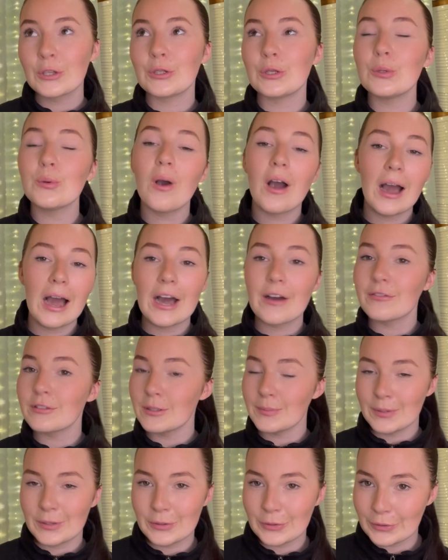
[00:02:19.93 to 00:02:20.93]
you have to
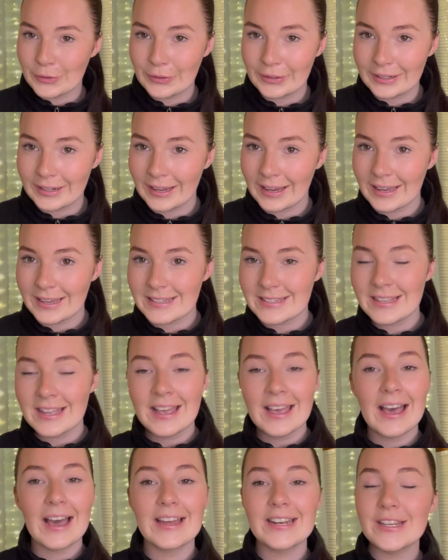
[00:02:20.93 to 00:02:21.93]
be organized.
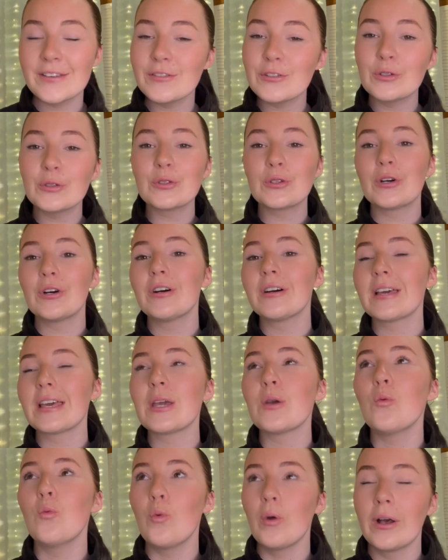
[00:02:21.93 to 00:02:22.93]
And if you're not, it
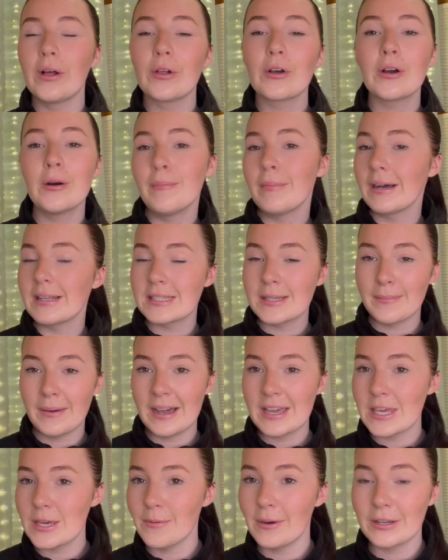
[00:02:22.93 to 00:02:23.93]
will come back to
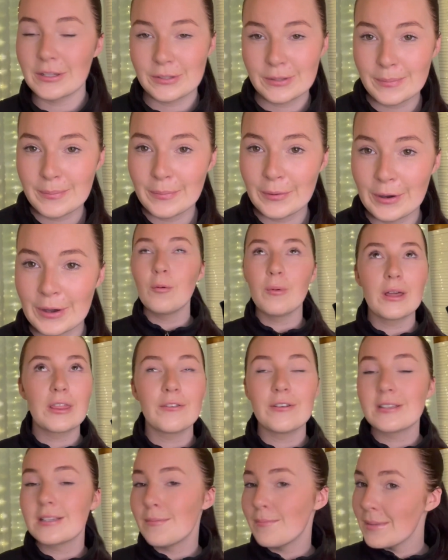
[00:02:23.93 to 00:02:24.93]
bite you at some point. Whether
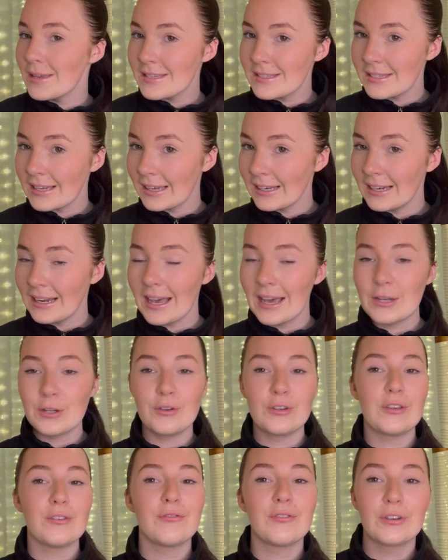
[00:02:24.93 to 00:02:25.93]
it's a missed deadline, or
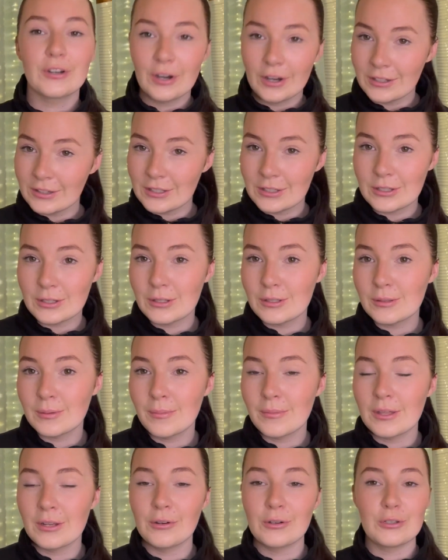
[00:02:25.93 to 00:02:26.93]
you've forgotten to do
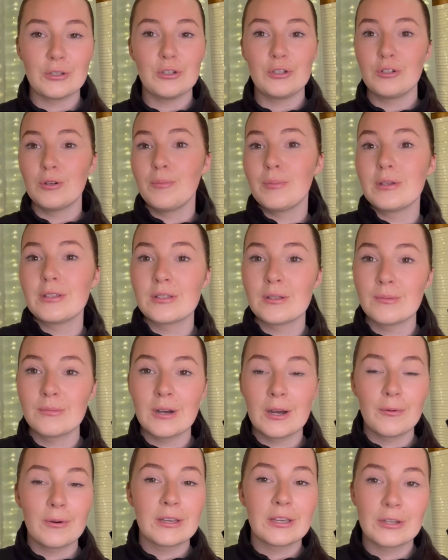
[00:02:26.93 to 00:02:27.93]
something, or you should be
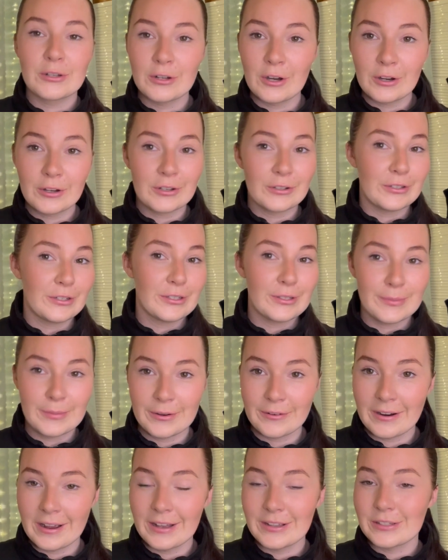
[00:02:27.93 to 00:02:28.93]
somewhere where you're not because you're
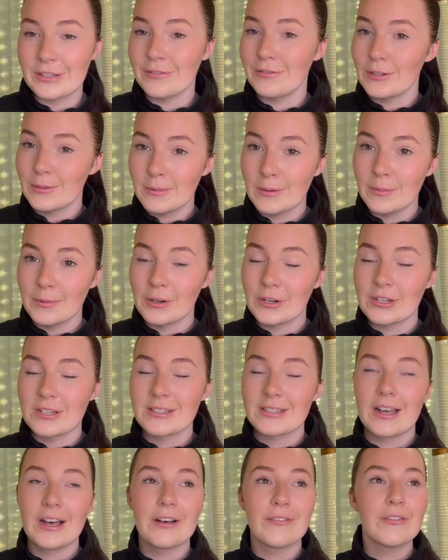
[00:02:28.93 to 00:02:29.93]
somewhere else, you double booked
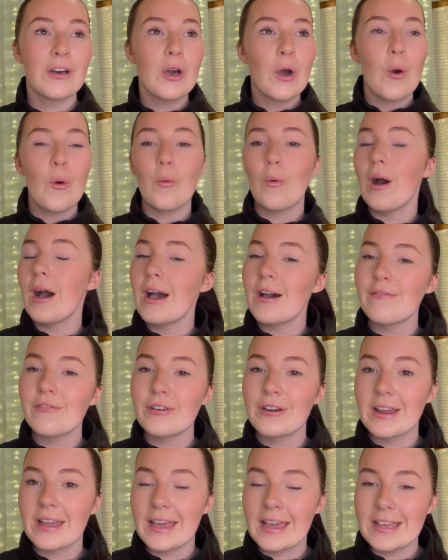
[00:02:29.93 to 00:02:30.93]
yourself, whatever
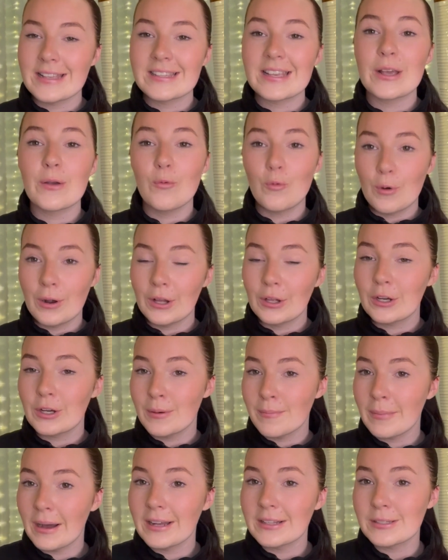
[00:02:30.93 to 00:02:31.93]
it is, it will
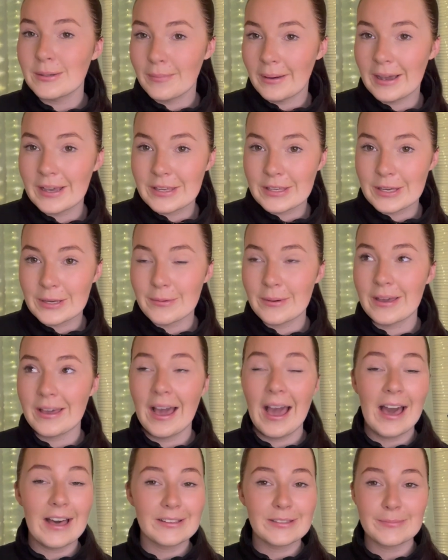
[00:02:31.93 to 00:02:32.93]
come back to bite you. It
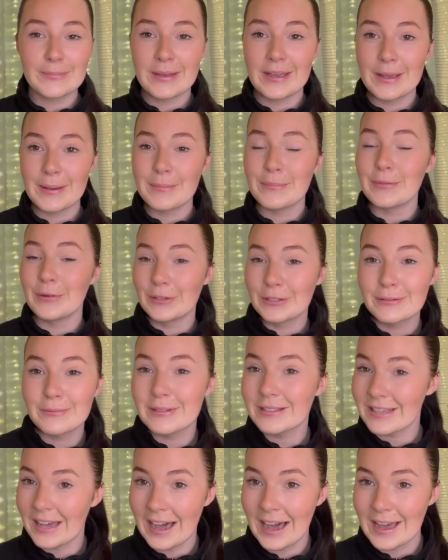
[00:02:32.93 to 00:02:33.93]
has me multiple
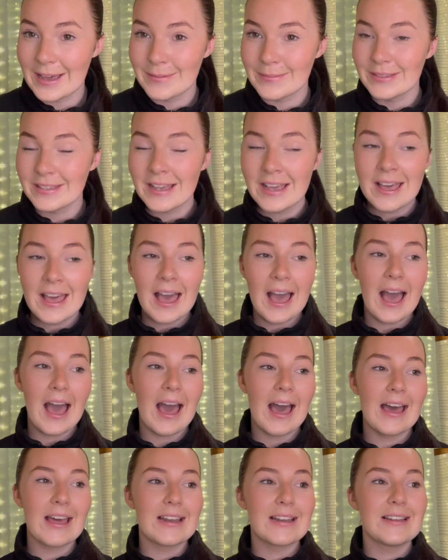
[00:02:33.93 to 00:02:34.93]
times.
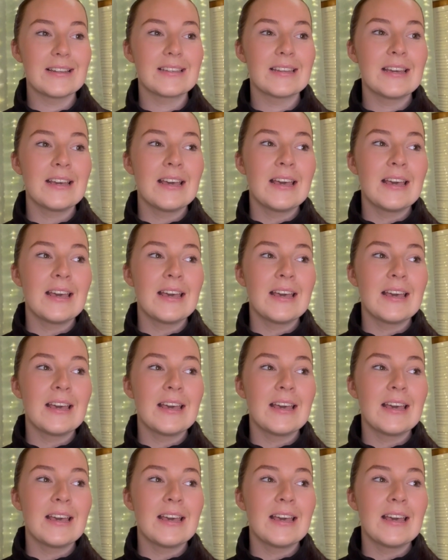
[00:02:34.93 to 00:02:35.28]
And